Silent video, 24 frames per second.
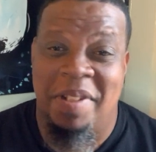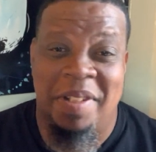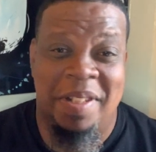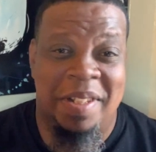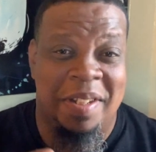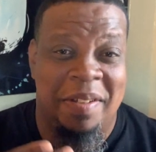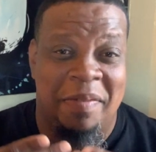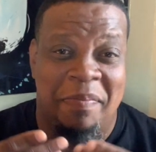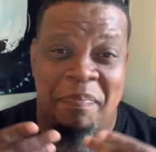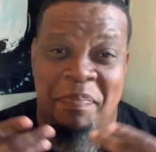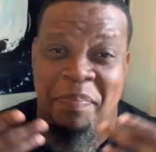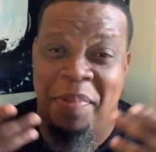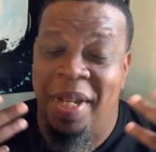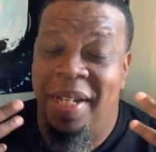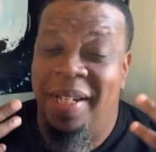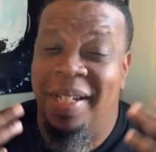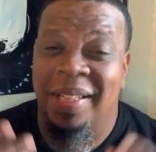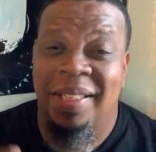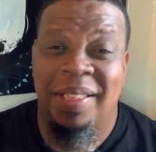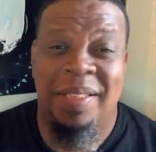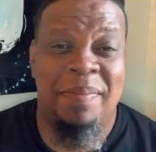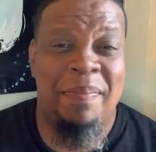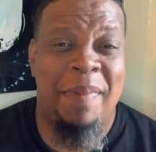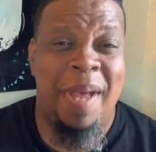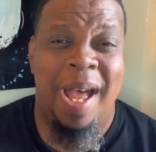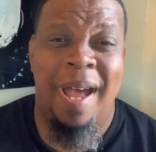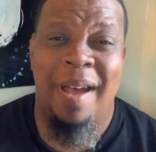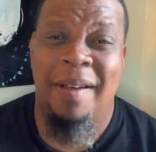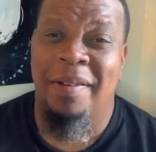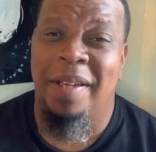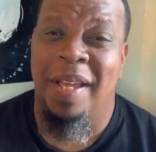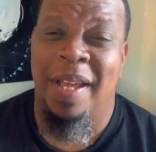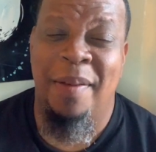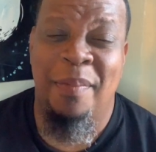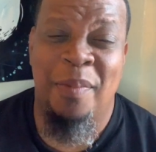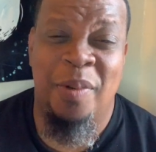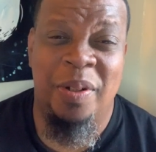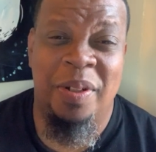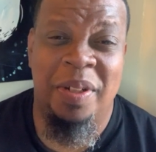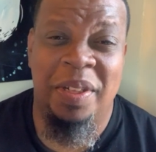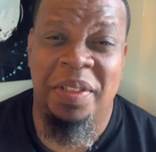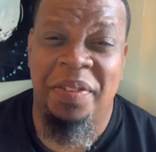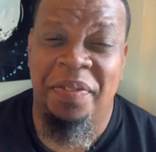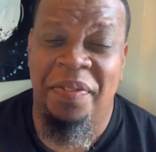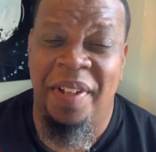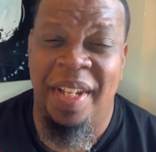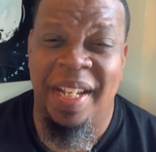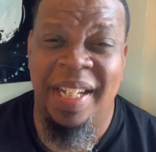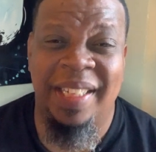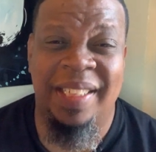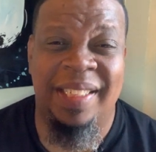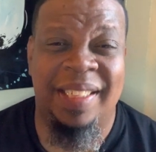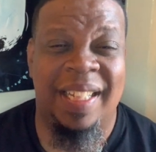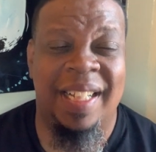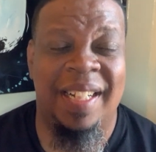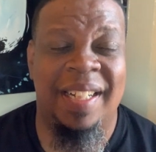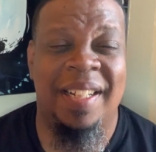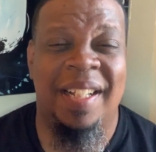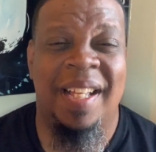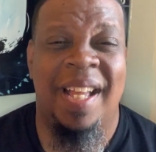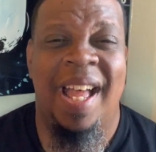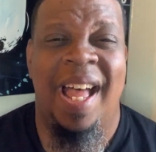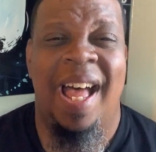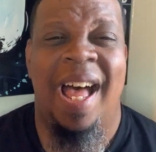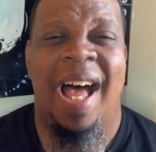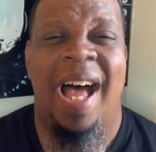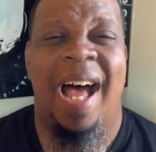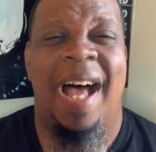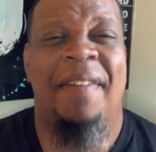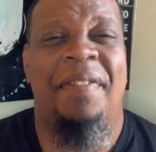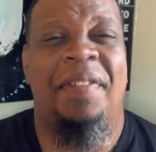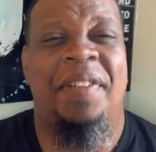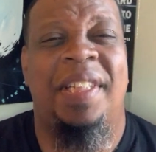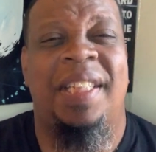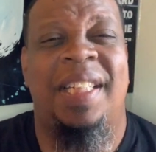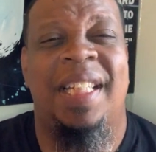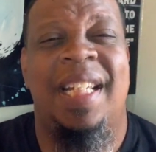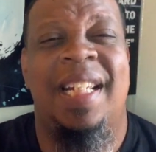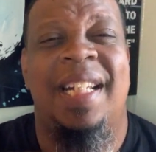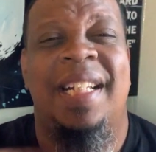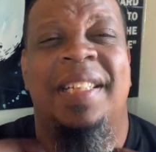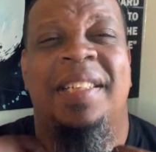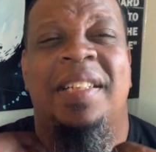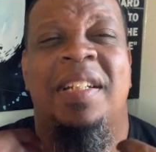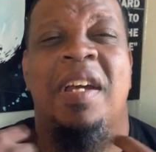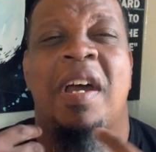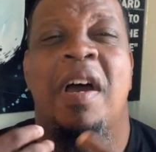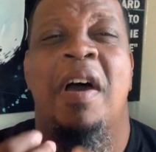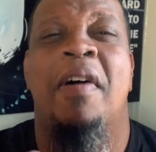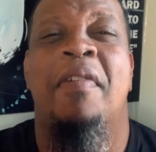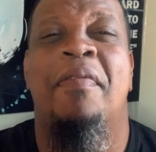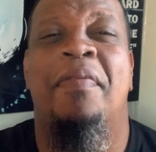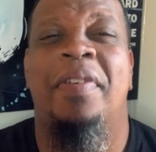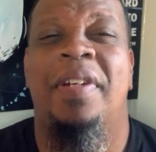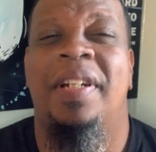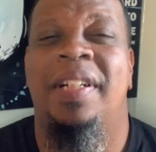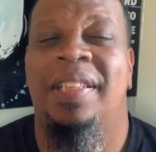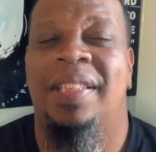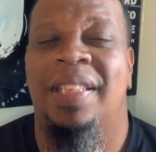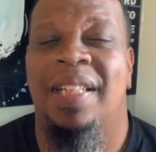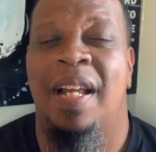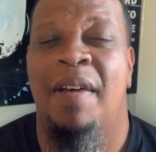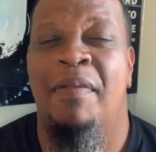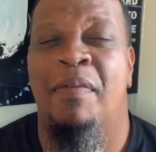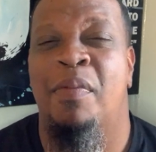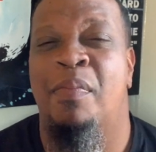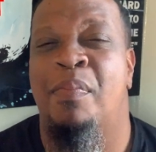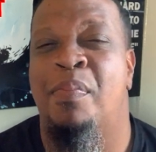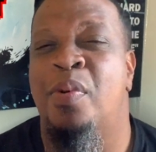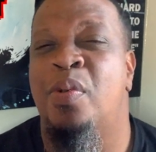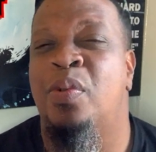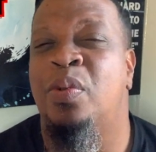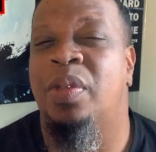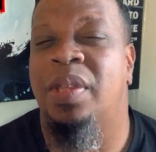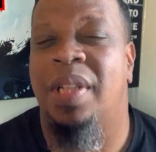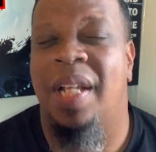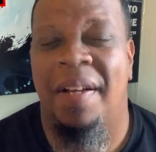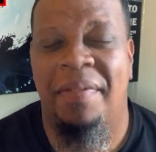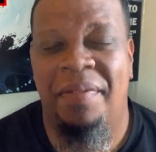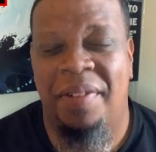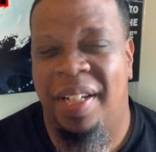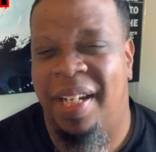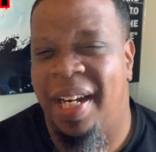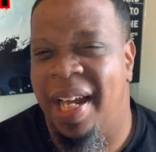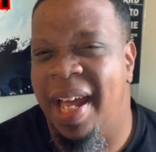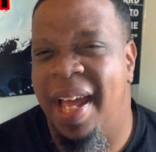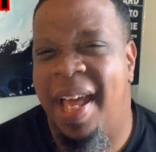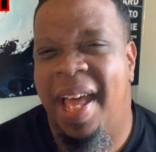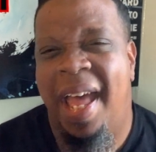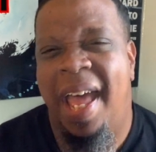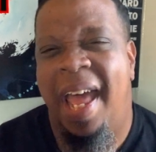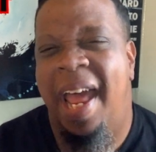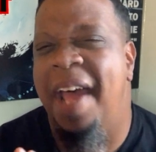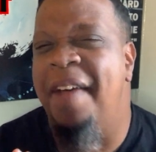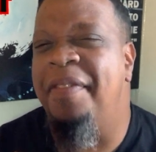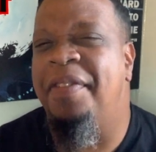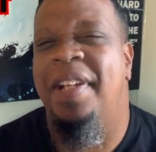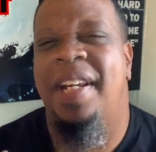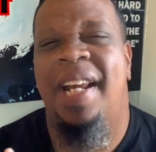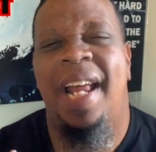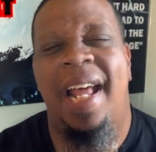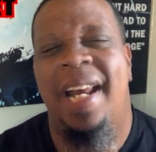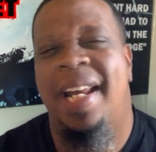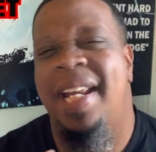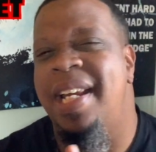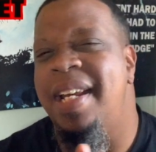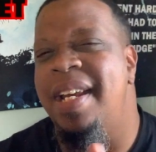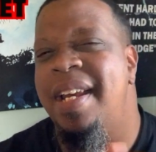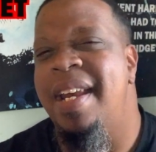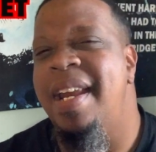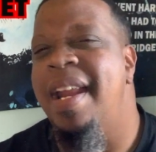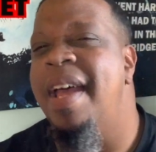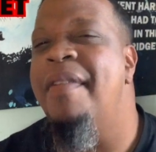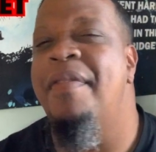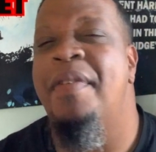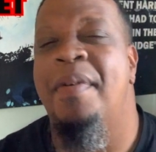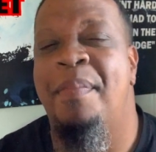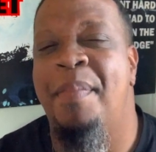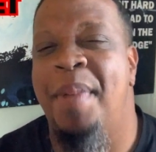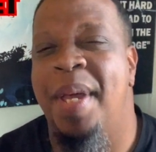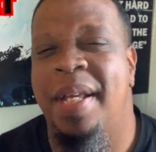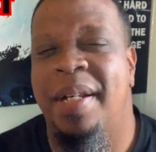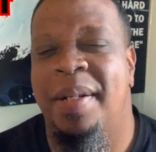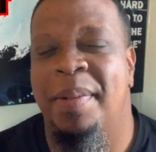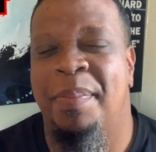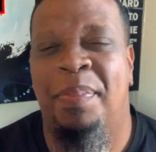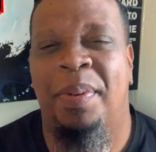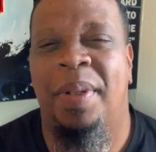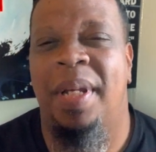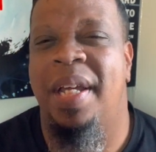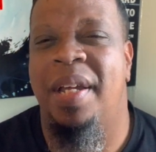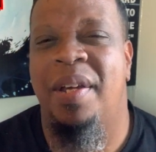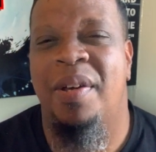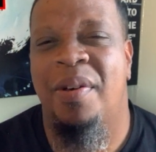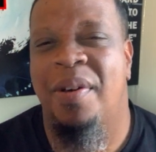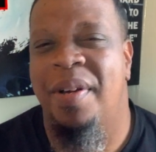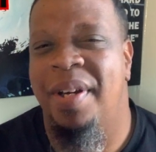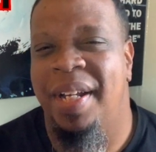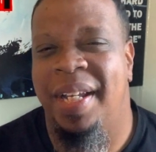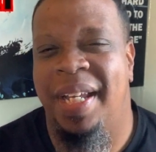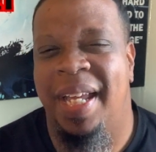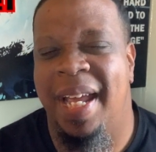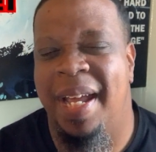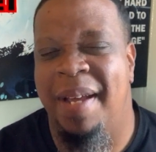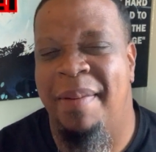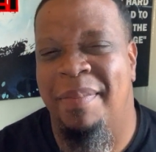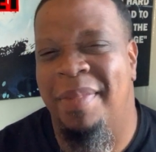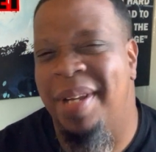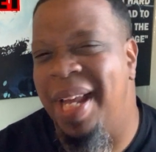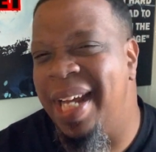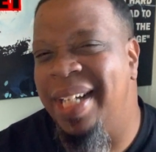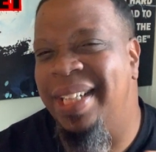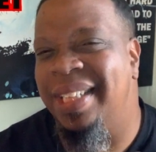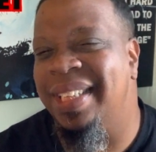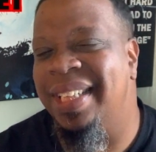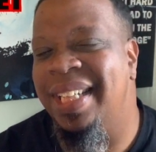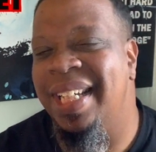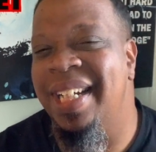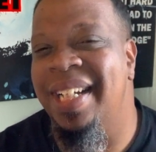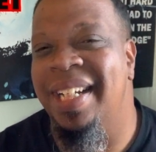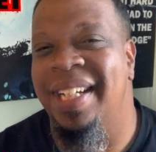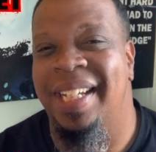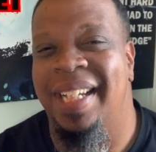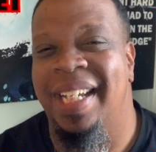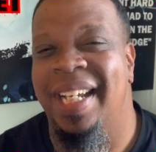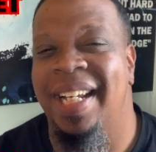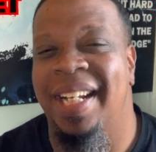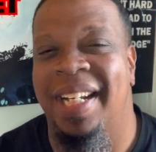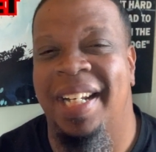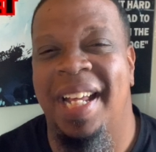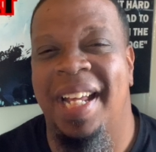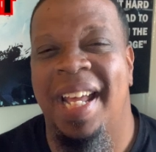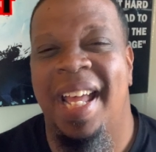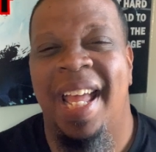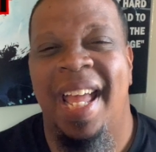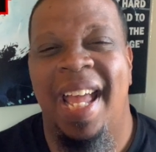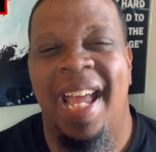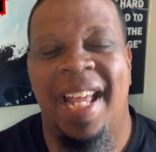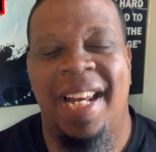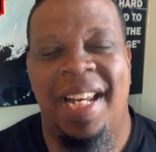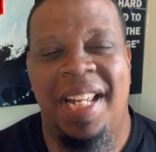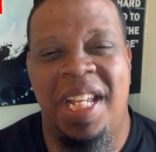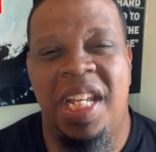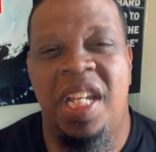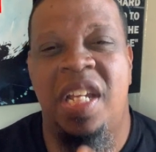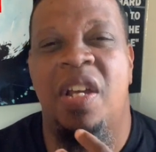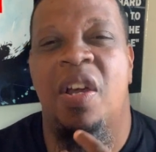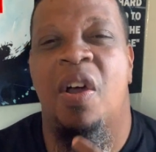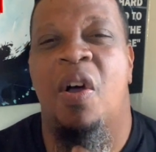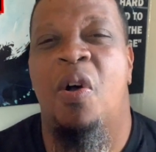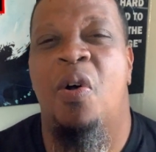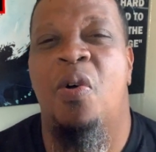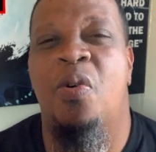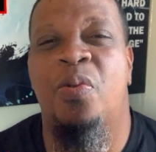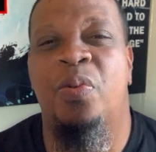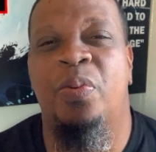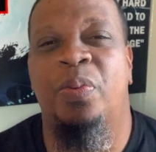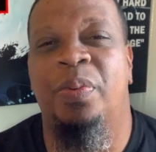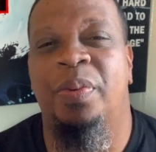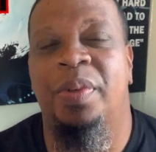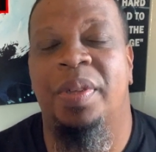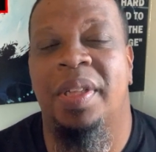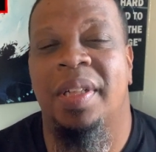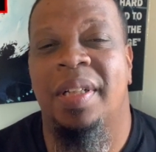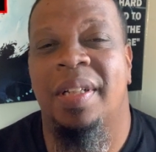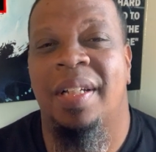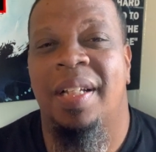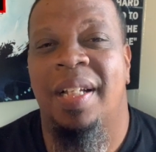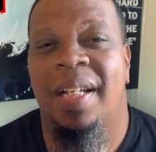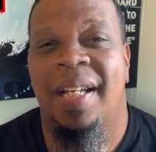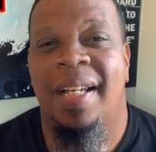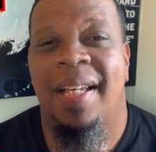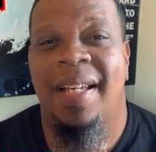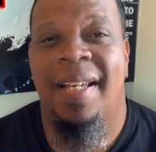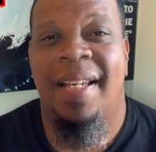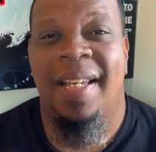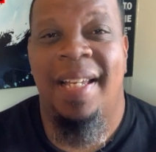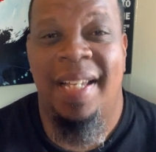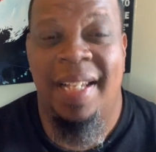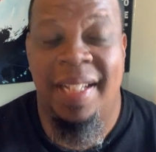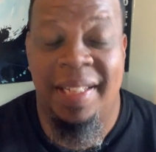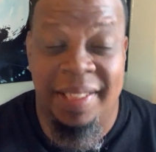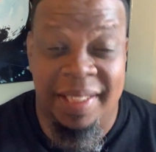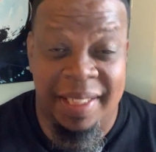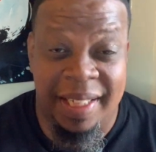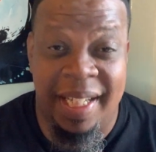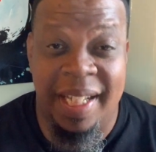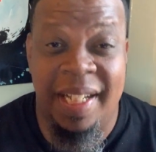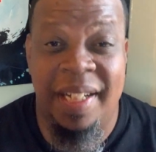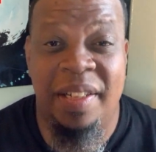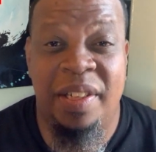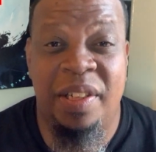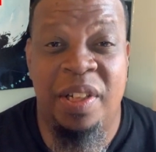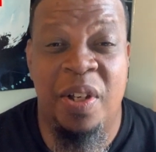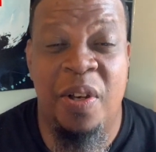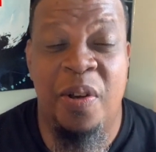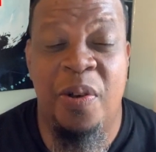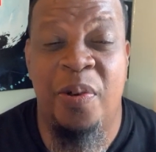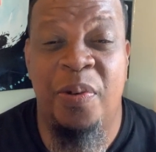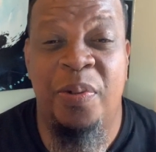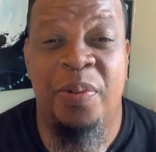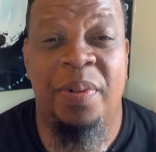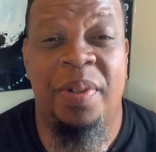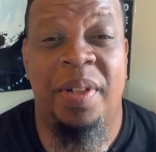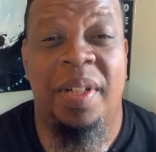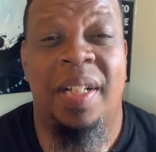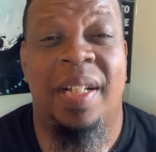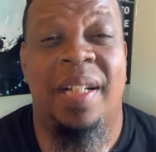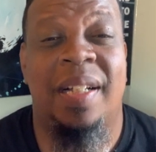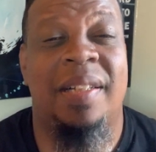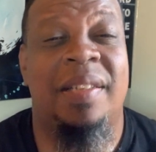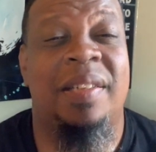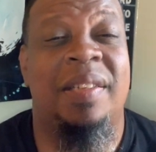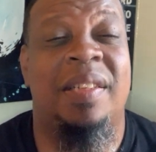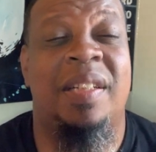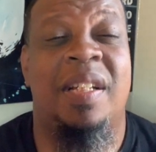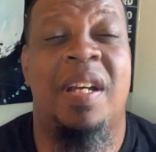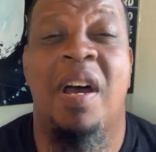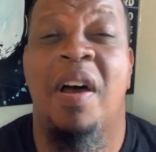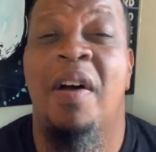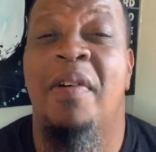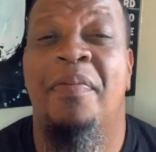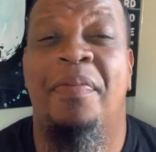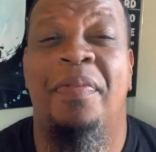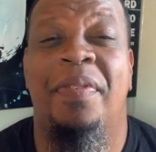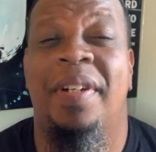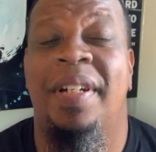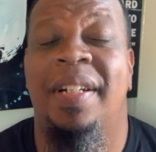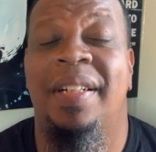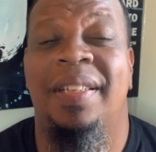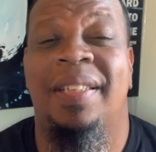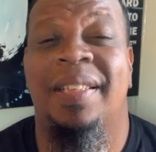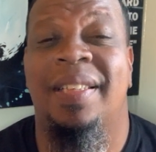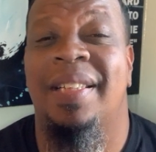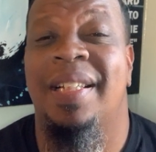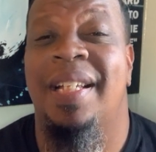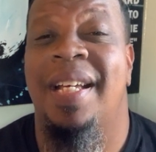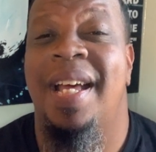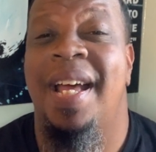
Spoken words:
the biggest smile came on his face, and I've seen his confidence level boost after that. After that, he never made a play on the game, light skin again. And he owned his skin tone, his confidence,